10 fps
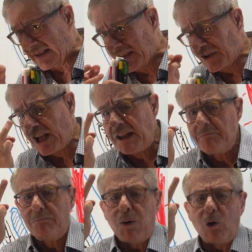3
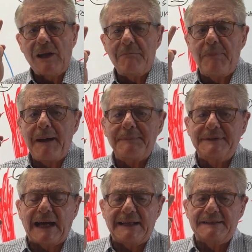
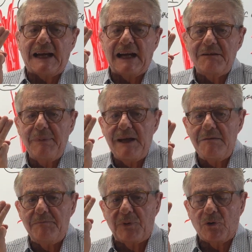polypeptides are
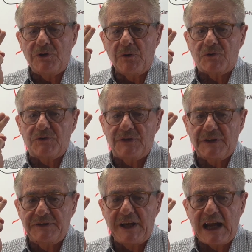being produced,
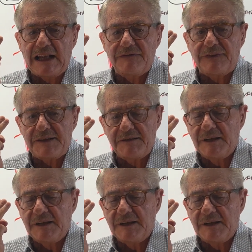3 alpha